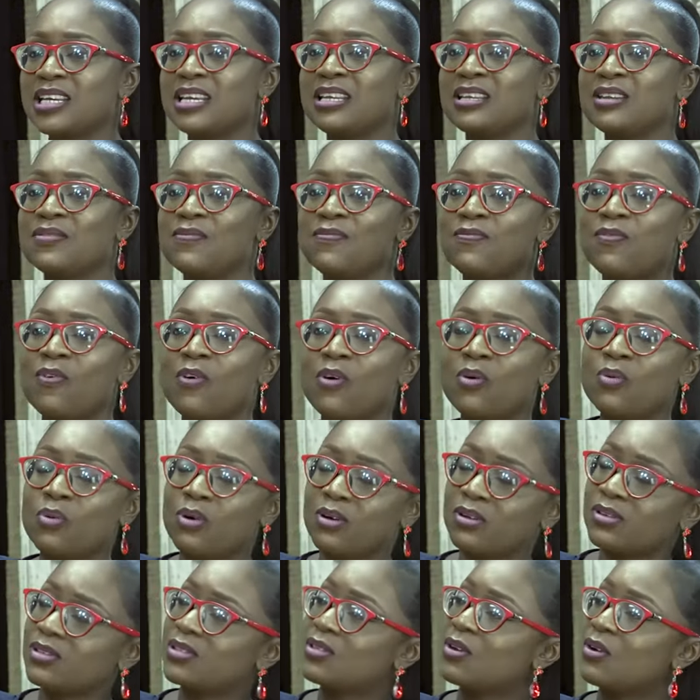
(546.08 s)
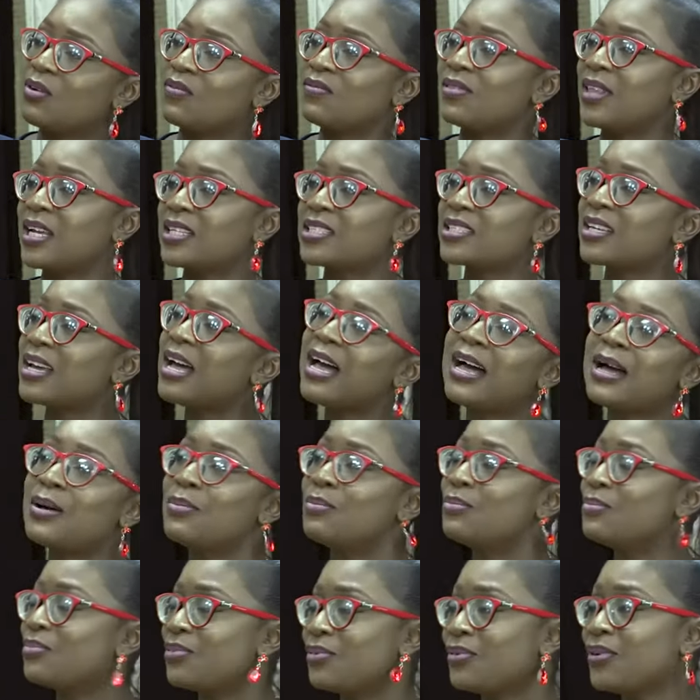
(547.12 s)
in the four walls of that
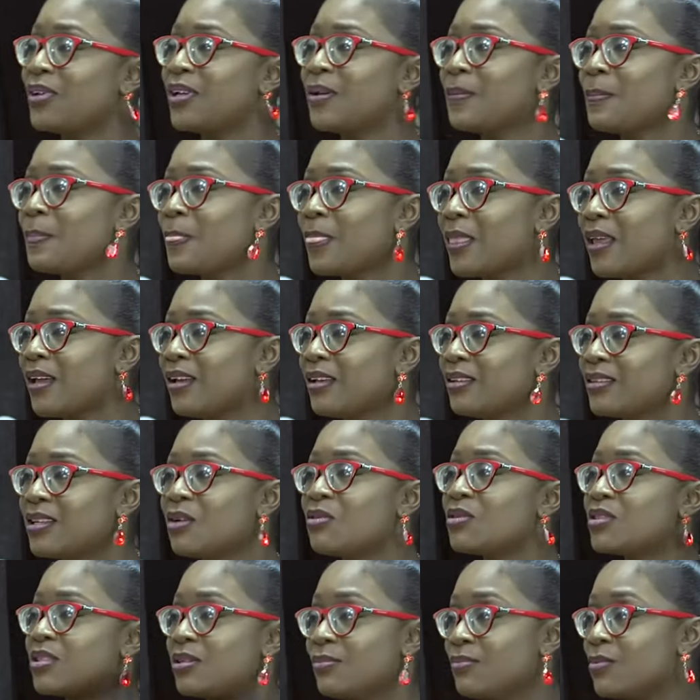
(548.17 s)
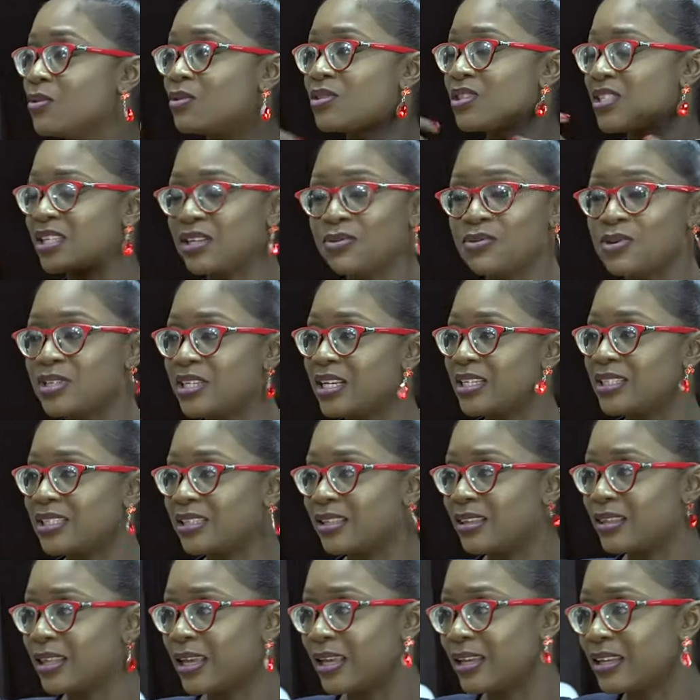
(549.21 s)
camp. That was the most irritating
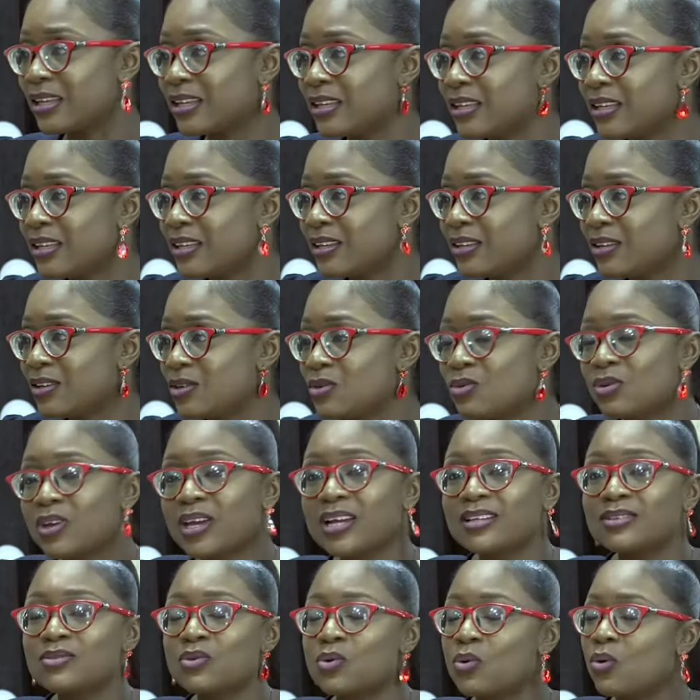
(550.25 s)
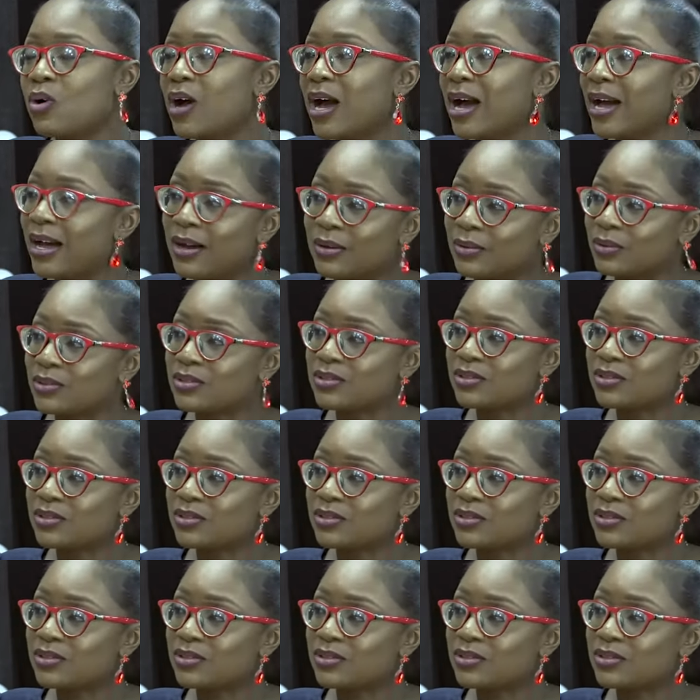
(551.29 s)
thing. You can't go out.